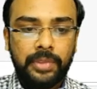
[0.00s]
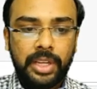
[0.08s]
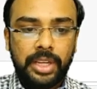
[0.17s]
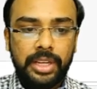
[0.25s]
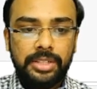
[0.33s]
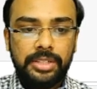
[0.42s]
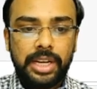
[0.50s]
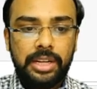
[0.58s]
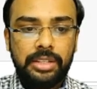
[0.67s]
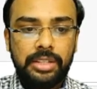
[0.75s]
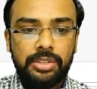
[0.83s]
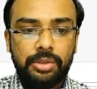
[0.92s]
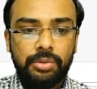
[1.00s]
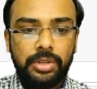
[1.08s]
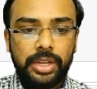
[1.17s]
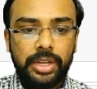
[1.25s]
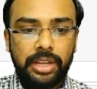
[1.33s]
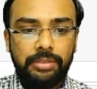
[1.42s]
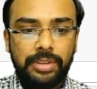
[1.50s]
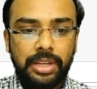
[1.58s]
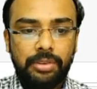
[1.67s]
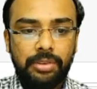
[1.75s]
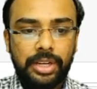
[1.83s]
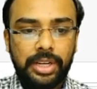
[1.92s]
Inside this root tag we
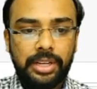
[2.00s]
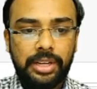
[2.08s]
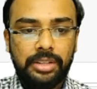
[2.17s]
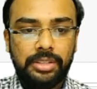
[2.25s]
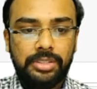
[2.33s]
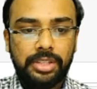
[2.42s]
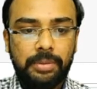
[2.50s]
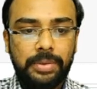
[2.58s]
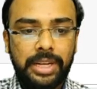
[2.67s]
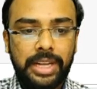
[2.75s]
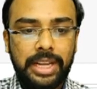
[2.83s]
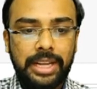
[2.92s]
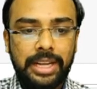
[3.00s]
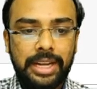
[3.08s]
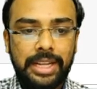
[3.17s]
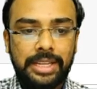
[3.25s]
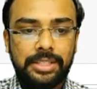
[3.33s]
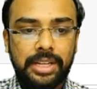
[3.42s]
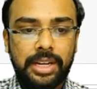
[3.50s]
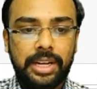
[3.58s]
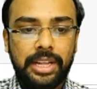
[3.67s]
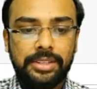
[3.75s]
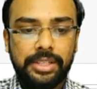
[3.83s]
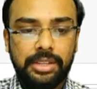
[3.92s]
have created sub tag, nested
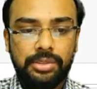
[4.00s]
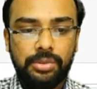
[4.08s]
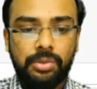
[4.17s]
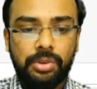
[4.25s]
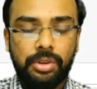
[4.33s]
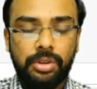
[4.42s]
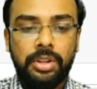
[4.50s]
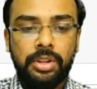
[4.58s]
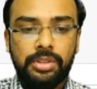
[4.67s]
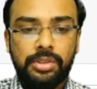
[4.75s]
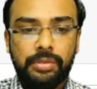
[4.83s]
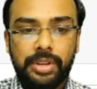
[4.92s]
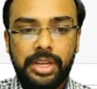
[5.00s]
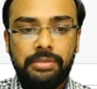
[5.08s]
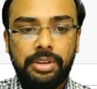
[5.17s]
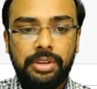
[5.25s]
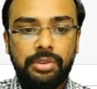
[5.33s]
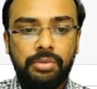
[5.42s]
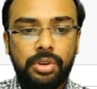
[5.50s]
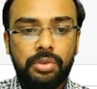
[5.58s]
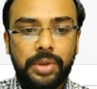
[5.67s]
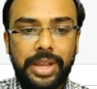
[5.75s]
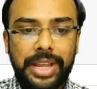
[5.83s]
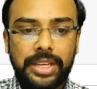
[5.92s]
tags and so on. So whenever you
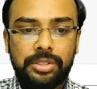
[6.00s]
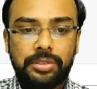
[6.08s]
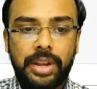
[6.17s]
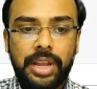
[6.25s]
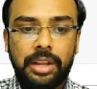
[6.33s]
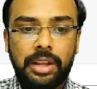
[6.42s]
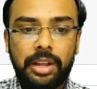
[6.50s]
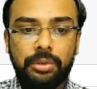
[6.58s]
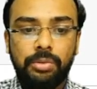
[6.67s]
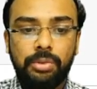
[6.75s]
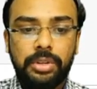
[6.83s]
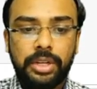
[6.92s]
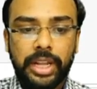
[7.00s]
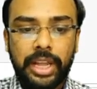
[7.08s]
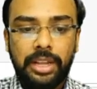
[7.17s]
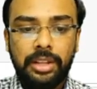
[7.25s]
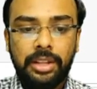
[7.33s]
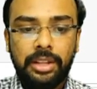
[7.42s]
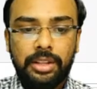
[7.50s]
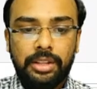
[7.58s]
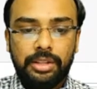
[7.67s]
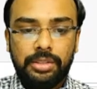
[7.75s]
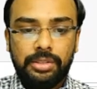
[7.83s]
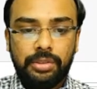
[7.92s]
want to extract a root tag,
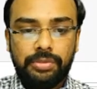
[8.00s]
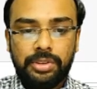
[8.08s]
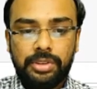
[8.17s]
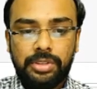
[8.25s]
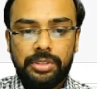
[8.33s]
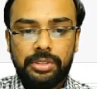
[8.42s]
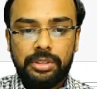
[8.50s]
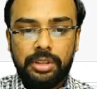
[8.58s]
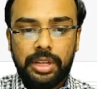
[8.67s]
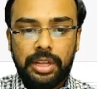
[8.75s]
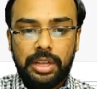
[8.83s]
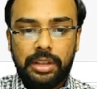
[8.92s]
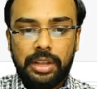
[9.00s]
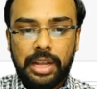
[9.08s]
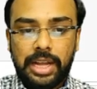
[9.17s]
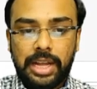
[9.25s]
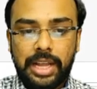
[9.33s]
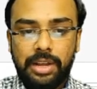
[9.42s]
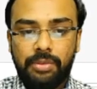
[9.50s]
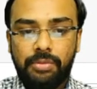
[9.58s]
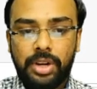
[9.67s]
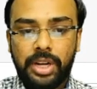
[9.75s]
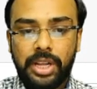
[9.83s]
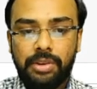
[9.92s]
so first I have
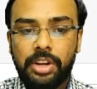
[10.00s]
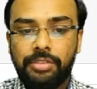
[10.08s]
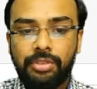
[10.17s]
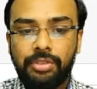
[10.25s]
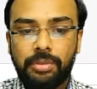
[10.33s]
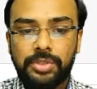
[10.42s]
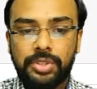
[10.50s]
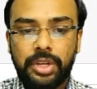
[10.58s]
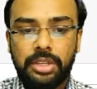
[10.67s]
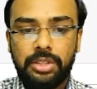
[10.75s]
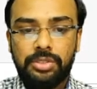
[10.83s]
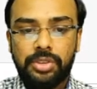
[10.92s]
what I have done from string.